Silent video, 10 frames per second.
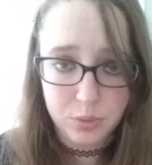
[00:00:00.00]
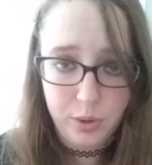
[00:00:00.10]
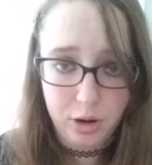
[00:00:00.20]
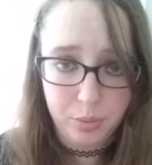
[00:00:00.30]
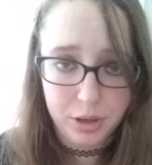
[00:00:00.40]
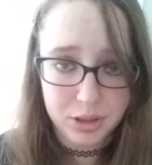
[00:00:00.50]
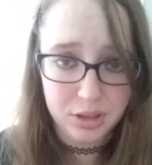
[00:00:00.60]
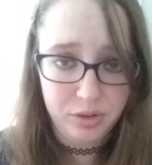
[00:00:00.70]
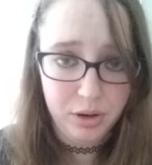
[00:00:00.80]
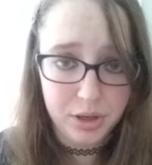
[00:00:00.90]
well, because
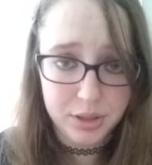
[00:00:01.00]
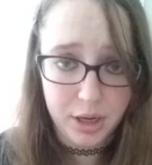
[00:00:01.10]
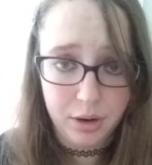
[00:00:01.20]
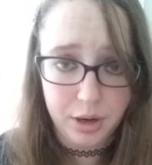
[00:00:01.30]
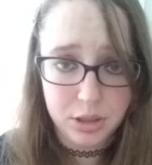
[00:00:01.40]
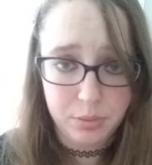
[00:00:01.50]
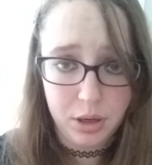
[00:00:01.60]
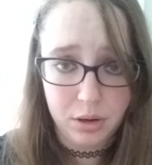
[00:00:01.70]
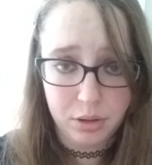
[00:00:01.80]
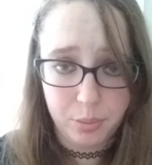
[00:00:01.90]
it's very scary to meet
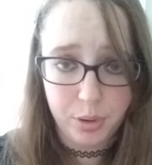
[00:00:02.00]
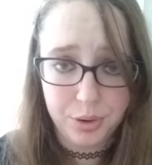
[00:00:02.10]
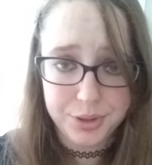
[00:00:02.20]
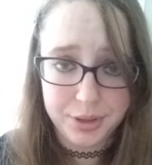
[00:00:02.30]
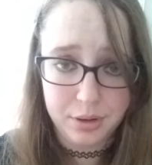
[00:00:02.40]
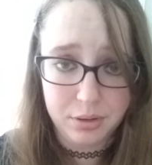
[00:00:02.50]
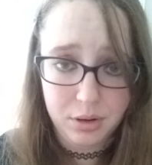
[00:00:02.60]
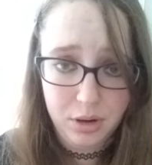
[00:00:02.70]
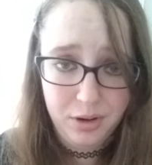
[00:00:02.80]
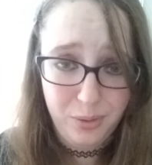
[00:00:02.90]
another person
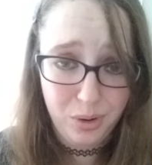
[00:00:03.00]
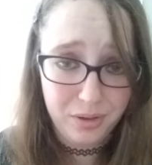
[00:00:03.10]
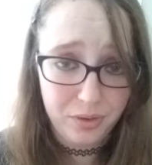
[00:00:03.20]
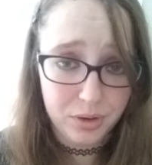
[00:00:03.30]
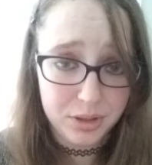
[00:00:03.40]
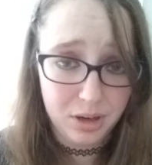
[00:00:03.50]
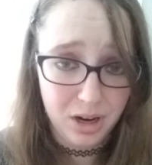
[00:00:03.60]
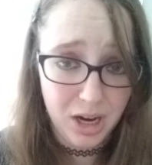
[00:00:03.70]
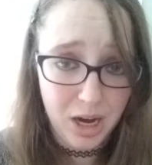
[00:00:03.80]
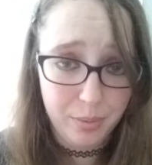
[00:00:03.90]
for the first
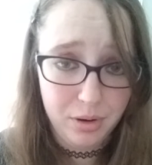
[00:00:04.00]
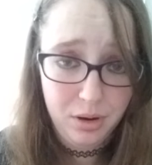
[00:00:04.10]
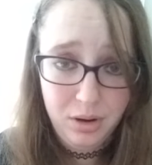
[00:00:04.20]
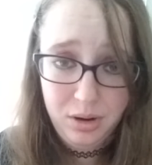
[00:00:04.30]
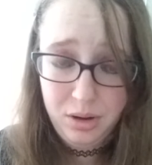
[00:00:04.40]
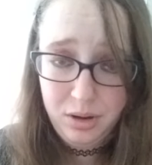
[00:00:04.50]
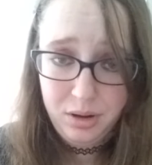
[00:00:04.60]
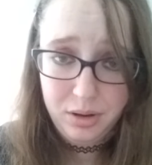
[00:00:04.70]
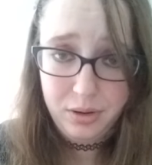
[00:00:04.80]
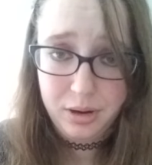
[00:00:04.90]
time.
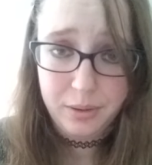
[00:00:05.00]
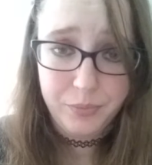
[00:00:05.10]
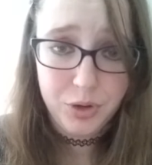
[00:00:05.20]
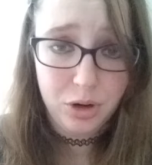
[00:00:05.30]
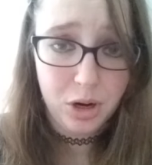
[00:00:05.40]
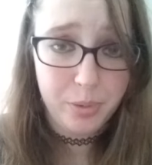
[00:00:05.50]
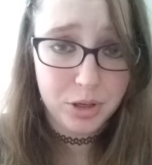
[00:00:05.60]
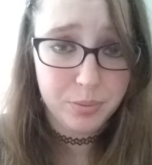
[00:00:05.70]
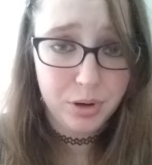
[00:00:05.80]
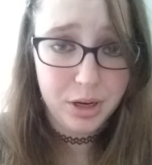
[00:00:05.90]
Um, you talk about
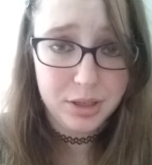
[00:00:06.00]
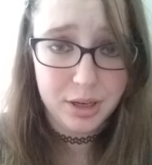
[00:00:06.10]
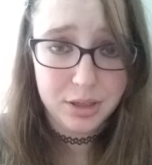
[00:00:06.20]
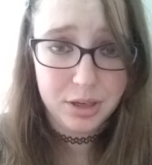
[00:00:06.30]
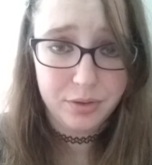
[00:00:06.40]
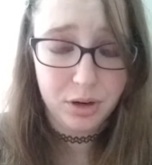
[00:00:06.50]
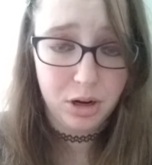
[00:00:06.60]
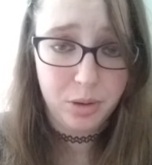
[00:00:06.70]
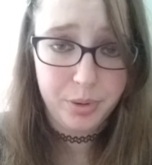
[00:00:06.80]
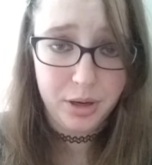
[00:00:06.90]
some pretty sensitive
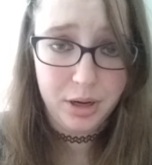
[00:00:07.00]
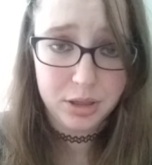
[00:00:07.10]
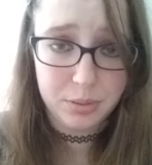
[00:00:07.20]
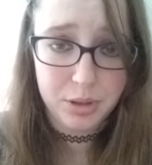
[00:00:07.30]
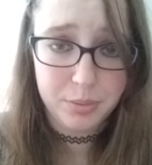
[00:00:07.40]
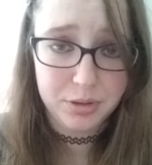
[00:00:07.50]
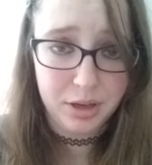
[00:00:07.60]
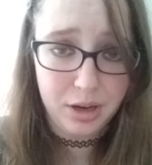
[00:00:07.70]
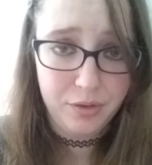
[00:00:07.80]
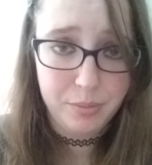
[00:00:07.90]
topics, sometimes
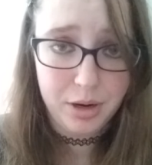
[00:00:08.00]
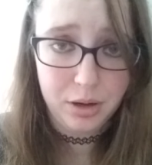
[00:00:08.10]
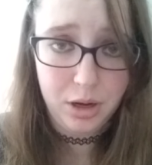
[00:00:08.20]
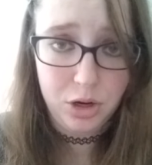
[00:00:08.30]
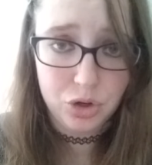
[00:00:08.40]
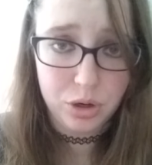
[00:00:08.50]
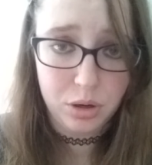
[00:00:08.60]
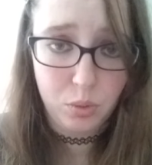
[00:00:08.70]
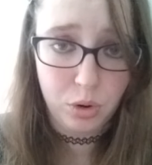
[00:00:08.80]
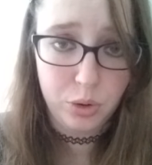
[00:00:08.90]
like even medication,
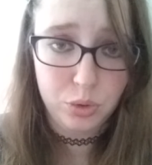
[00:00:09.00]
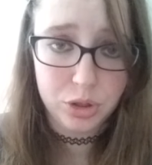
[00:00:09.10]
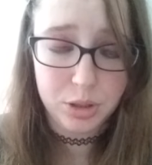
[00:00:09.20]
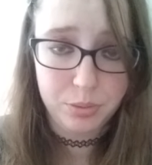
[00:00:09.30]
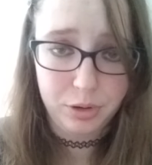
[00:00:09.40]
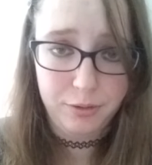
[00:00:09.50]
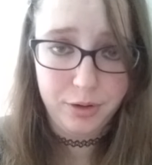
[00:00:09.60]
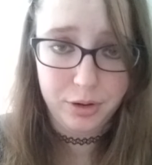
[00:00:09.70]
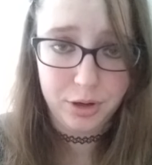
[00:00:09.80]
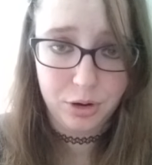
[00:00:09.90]
or you just simply
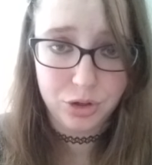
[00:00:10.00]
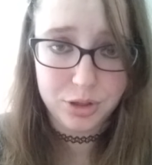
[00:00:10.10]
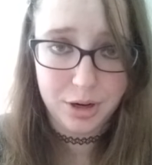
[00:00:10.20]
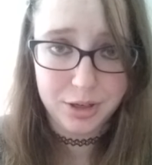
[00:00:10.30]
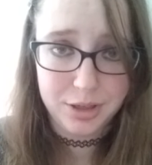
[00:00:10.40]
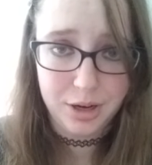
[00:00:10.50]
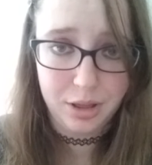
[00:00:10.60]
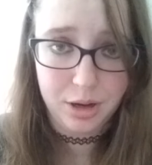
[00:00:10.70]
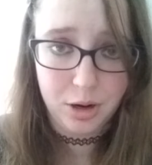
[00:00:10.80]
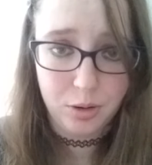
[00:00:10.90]
feel like you're just kind of sitting
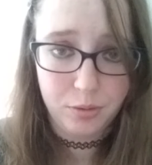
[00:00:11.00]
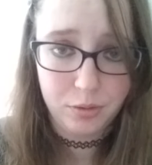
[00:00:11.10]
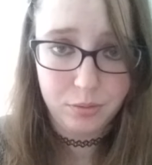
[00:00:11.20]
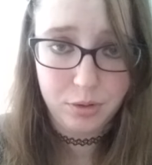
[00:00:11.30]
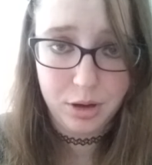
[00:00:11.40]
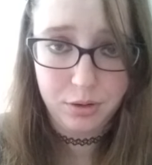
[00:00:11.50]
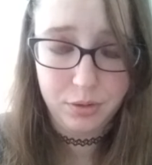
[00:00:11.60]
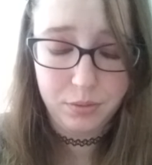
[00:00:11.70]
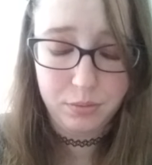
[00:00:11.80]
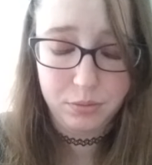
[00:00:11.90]
there and
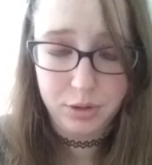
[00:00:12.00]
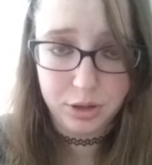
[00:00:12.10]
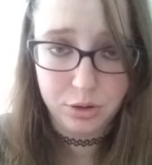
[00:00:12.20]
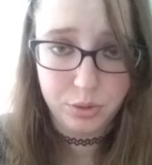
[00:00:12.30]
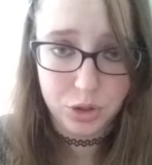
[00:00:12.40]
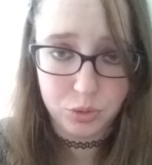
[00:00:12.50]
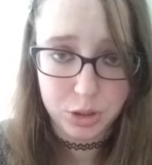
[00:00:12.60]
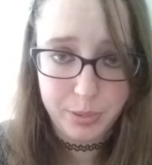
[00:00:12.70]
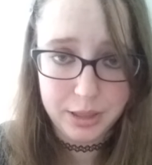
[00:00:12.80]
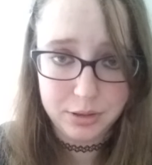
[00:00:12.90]
like no
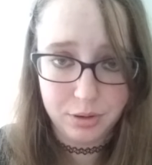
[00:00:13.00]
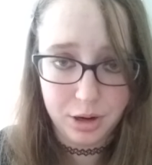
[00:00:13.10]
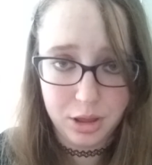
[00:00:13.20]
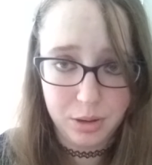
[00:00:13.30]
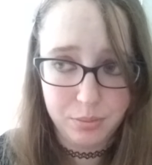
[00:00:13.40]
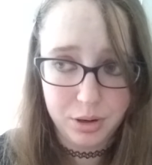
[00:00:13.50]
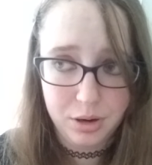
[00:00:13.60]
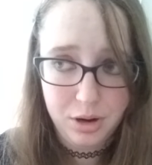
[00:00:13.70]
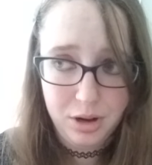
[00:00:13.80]
disrespect or anything, but